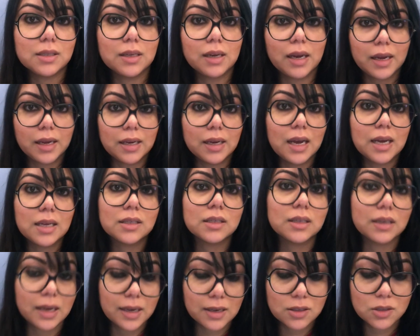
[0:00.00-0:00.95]
Then I can ask
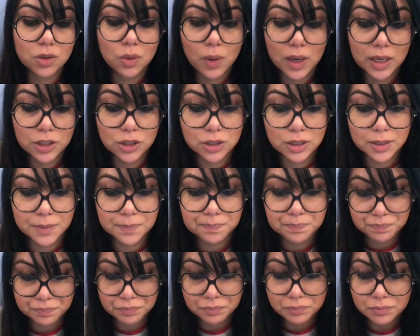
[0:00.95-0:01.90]
the next question.
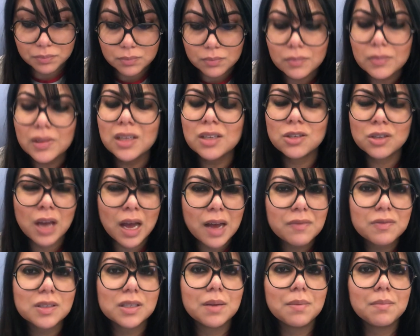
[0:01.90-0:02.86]
So
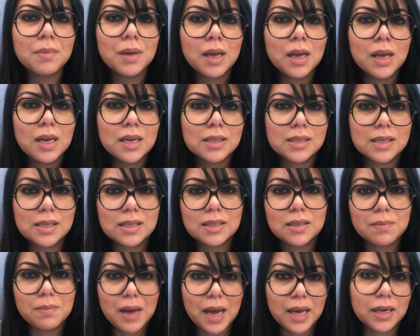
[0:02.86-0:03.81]
have some
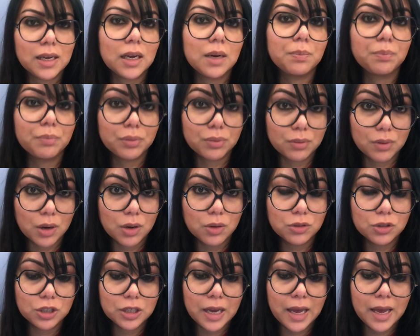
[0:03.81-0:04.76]
systematic
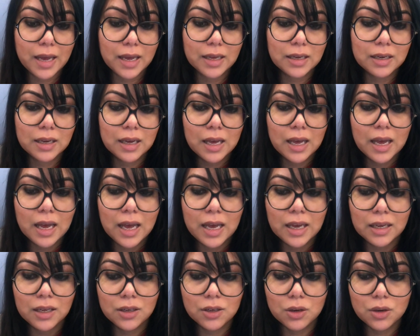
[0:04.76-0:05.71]
approach, and
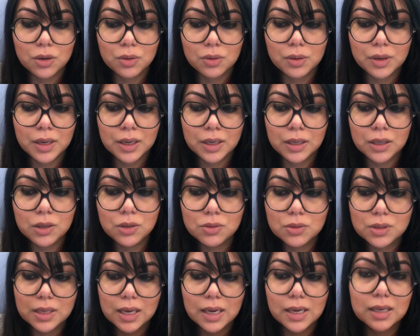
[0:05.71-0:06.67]

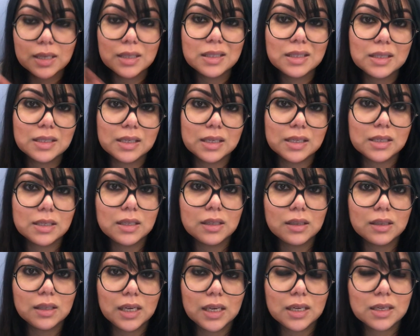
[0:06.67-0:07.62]
use that
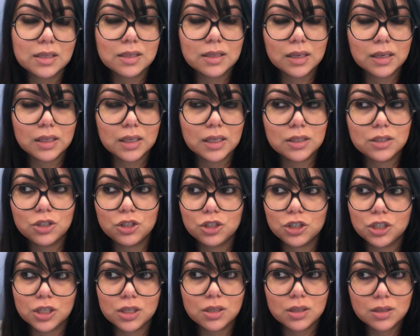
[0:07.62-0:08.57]
consistently, because then it
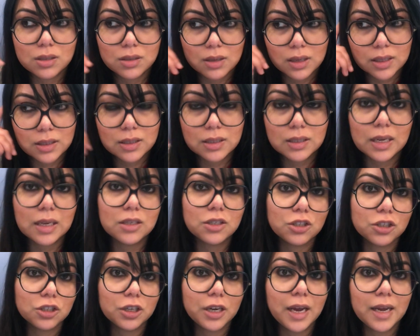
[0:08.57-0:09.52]
stays
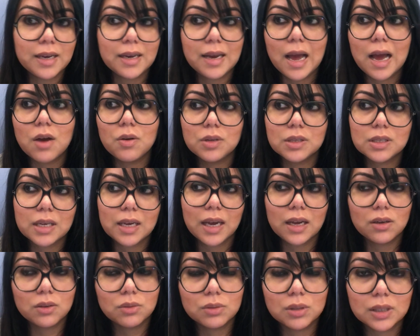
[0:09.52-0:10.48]
in your head. Now it's like
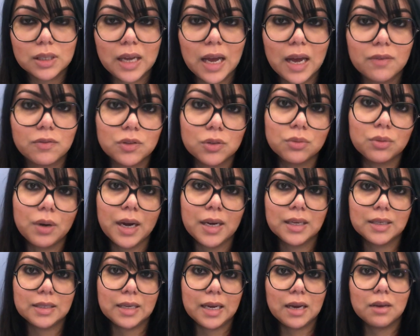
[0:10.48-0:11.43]
I don't really have to write
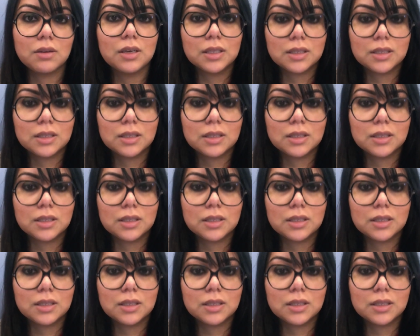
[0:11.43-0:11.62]
it down.